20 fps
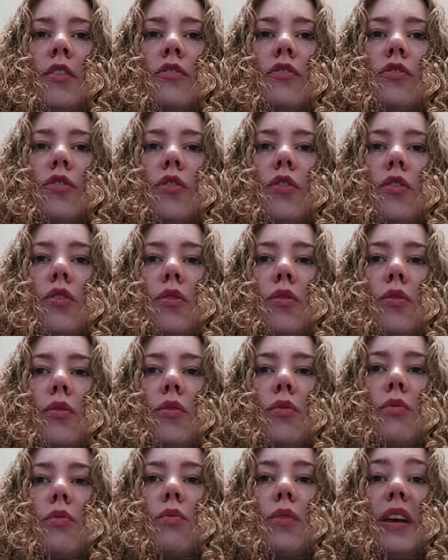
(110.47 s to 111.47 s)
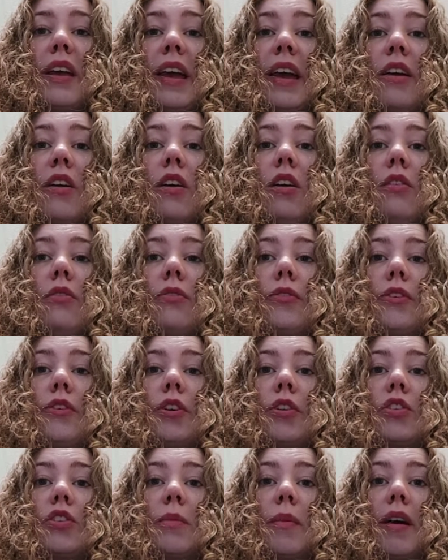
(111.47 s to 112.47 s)
So we kick off the
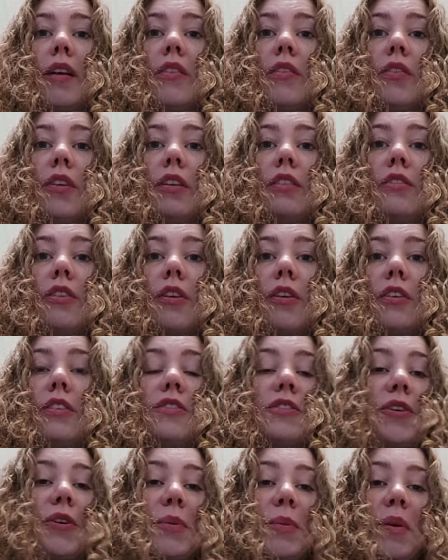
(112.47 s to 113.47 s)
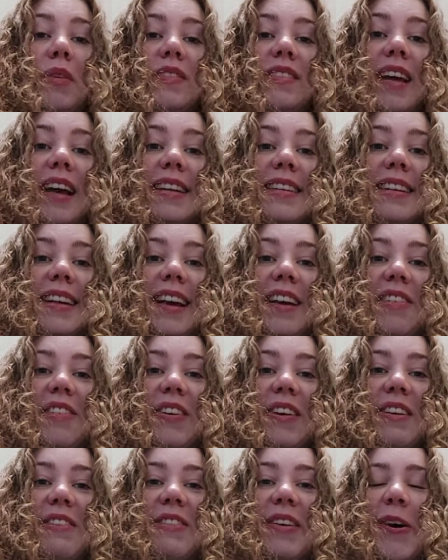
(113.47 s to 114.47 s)
documentary talking about Saturday Night
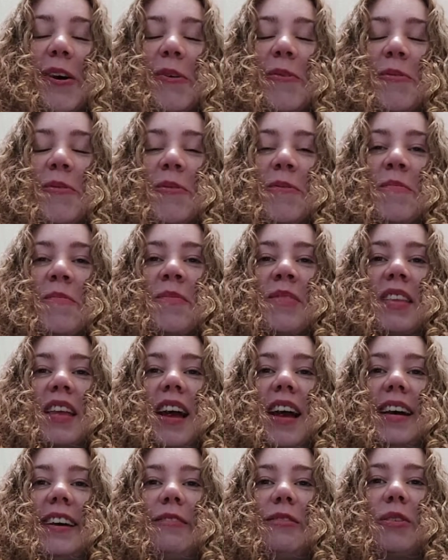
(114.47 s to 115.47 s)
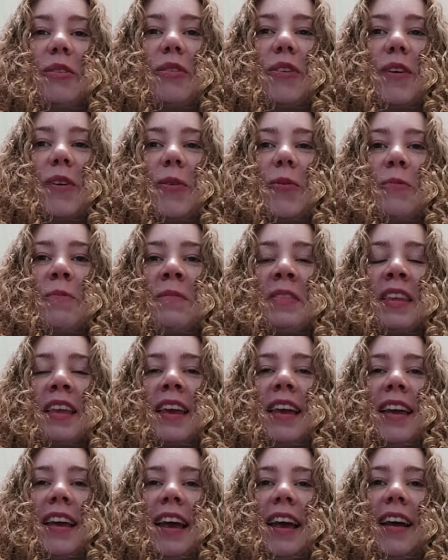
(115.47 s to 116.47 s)
Fever, the film.
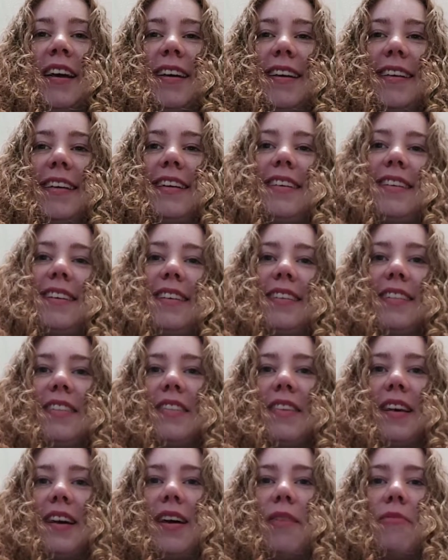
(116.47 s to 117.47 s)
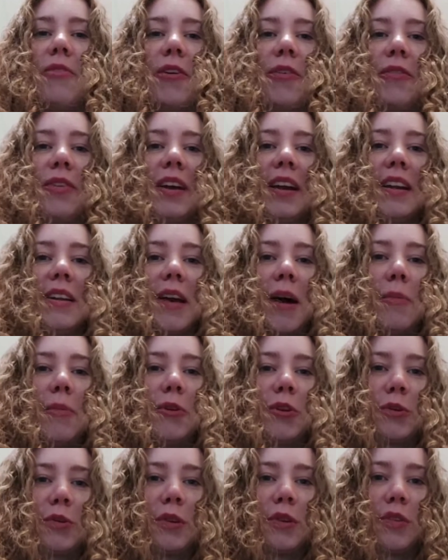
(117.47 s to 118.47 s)
I'm not really that
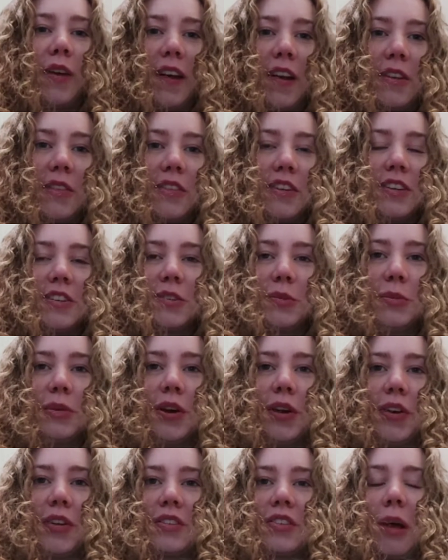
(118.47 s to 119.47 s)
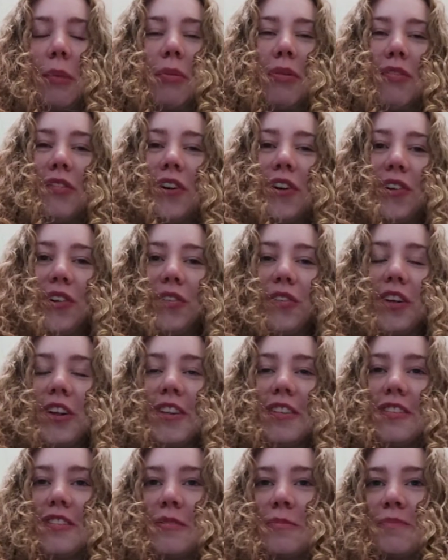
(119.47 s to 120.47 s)
much of a fan of it, to be honest. I prefer
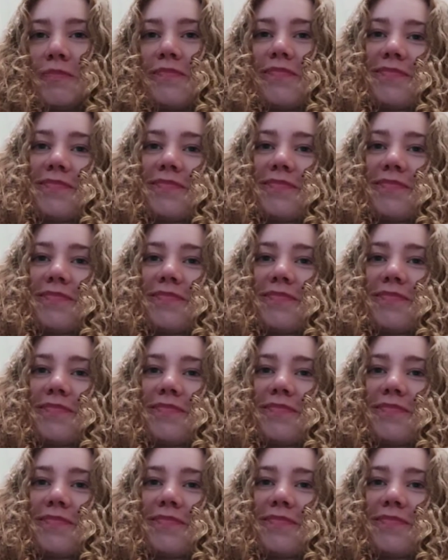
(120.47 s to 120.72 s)
Grease.